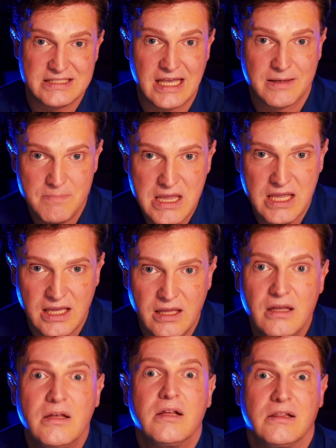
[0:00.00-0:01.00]
like
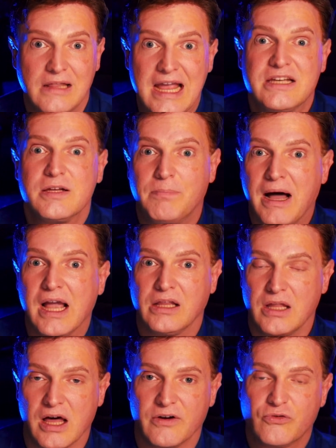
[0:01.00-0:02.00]
me like to buy a
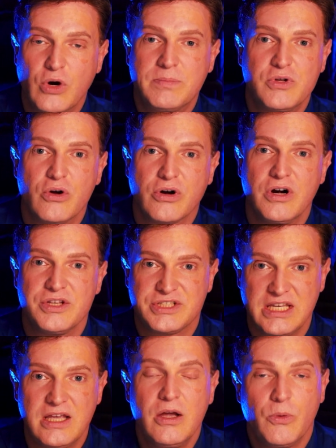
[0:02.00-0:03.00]
lot of
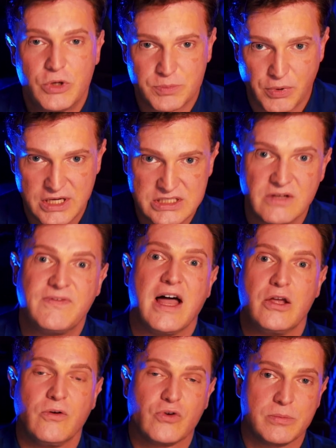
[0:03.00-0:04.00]
cryptocurrency, which brings the
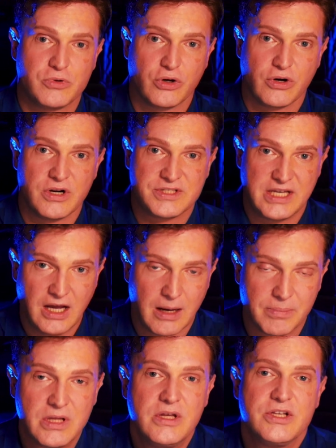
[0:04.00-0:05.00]
value of cryptocurrency
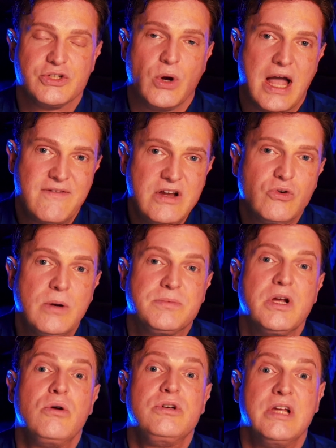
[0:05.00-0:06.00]
up. So having
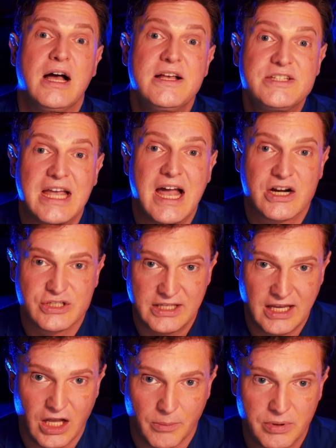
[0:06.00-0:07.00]
crypto does actually
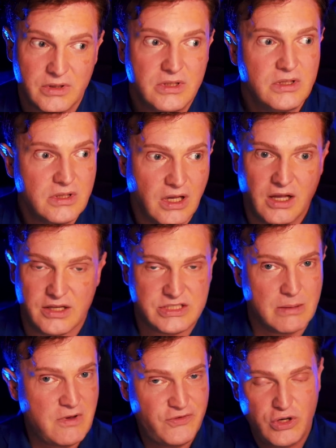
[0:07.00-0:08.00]
help.
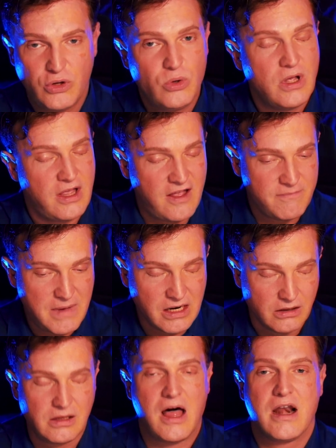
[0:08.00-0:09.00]
Some of you have made a
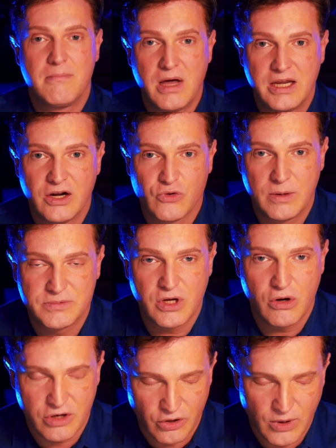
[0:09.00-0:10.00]
lot of money in
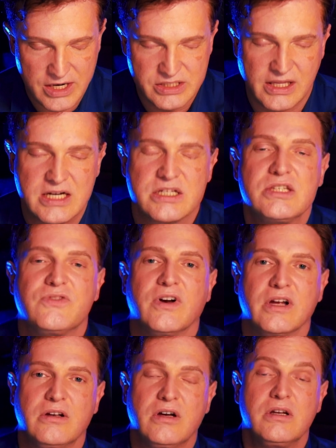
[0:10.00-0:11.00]
crypto. Congratulations,
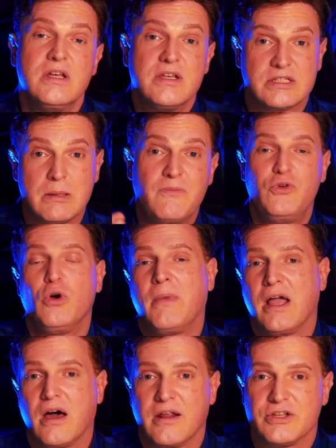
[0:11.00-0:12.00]
very good. Some of you in
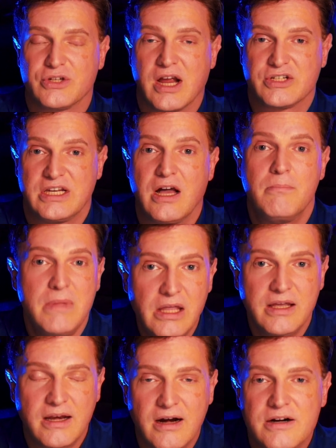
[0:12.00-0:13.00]
my audience are actually now
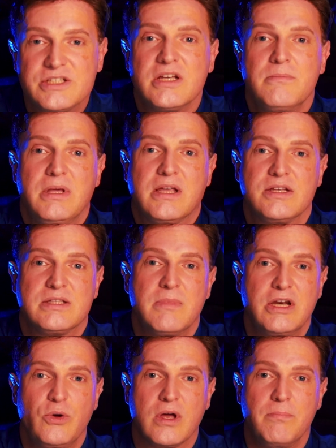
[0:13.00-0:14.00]
millionaires because the
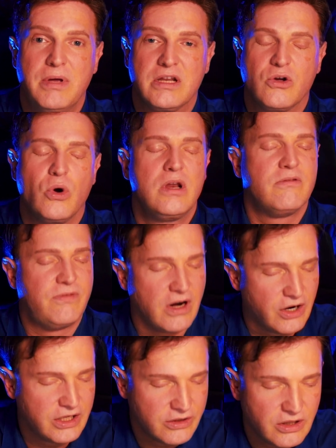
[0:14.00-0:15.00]
money you had in Bitcoin.
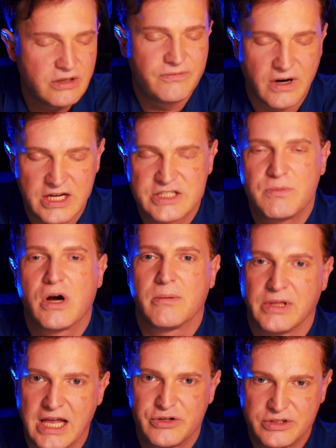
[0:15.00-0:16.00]
Very good, very smart. I'm
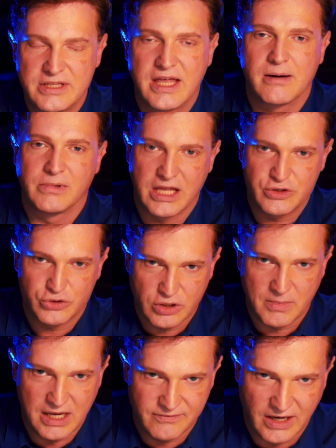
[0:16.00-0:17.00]
glad you did that. I'm glad you
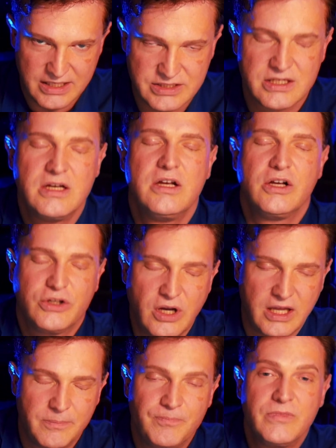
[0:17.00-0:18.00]
took my advice.
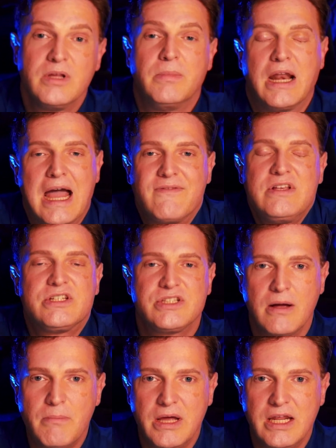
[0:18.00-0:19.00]
Good. But having
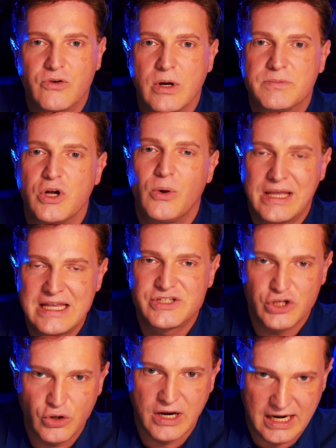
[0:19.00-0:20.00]
some money in crypto is
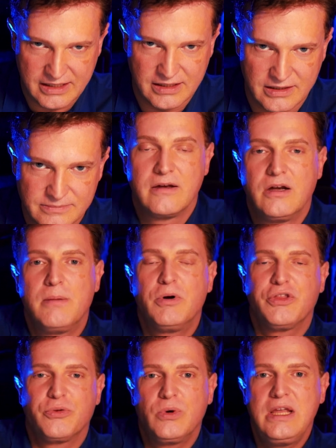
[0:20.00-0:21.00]
a good idea.
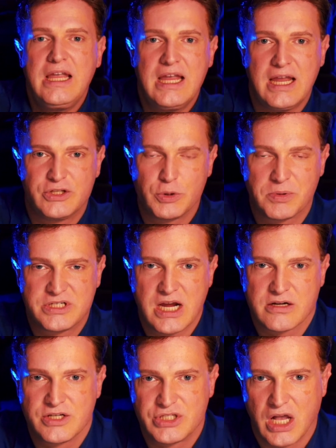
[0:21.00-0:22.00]
Number 3, to
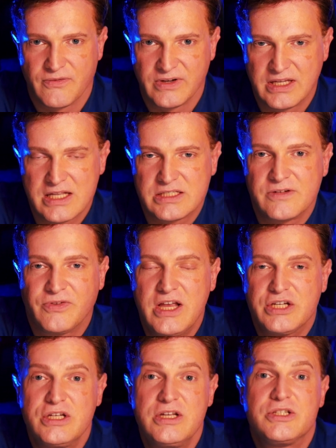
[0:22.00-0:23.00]
protect yourself against
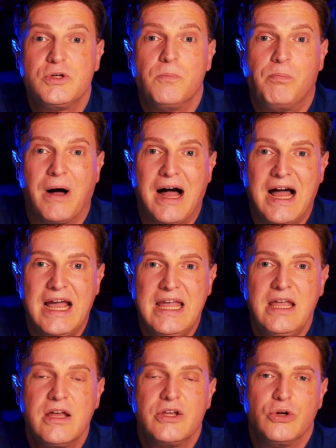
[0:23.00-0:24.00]
inflation is to
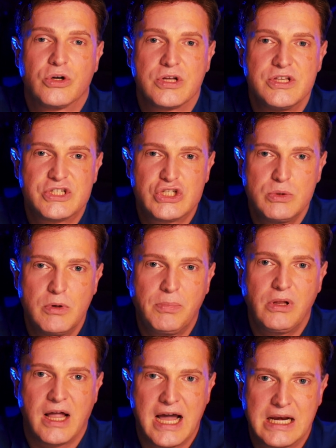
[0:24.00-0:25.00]
buy your
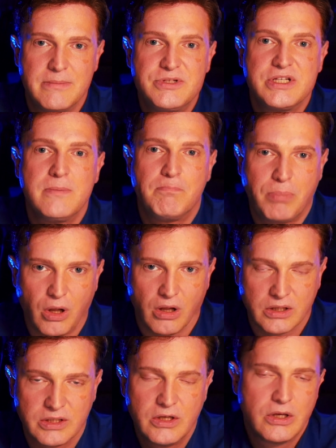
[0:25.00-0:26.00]
consumable items in
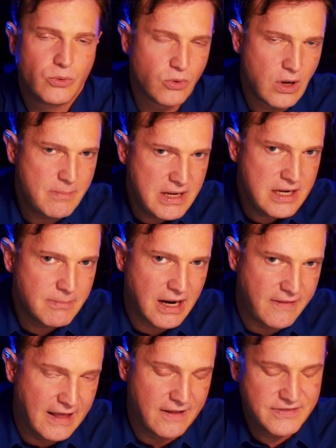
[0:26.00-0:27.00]
bulk. What do I mean
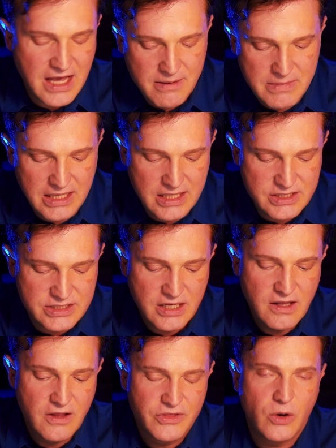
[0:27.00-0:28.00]
by that? That means
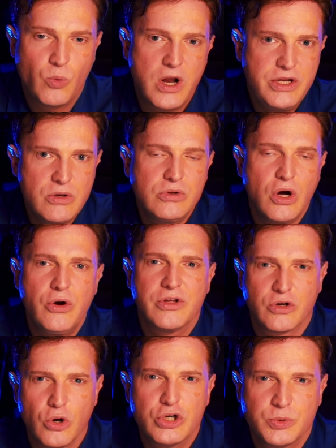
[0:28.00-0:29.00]
that when you go to the
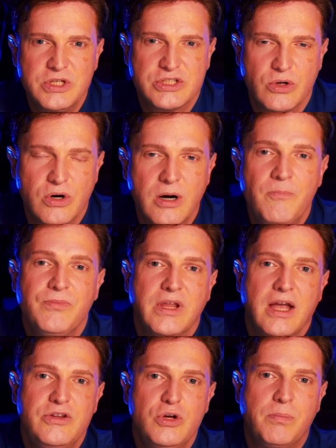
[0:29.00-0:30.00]
grocery store
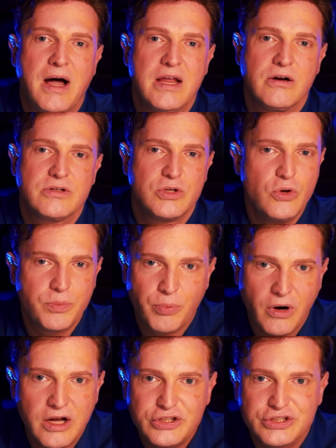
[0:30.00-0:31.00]
and you buy your
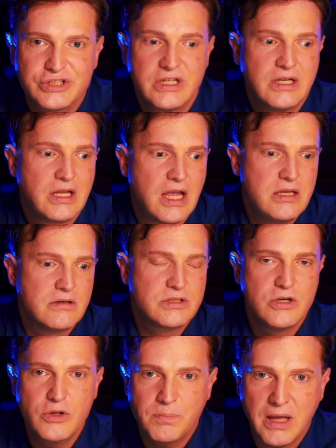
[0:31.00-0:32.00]
toothbrush and your
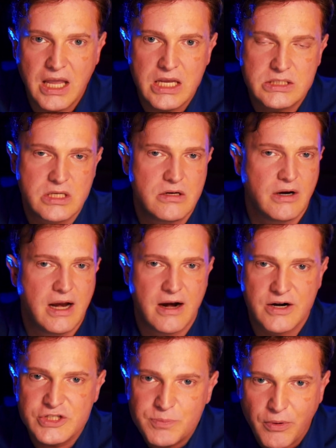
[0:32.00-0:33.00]
toothpaste and your
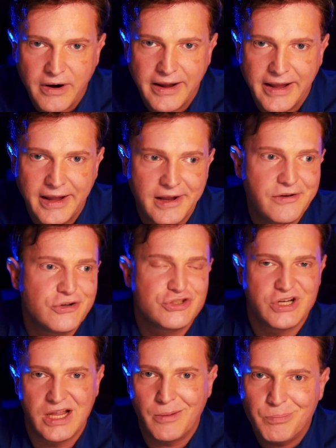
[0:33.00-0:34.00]
hairspray and your
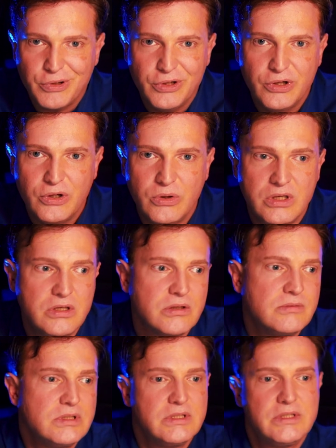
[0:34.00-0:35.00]
shampoo and your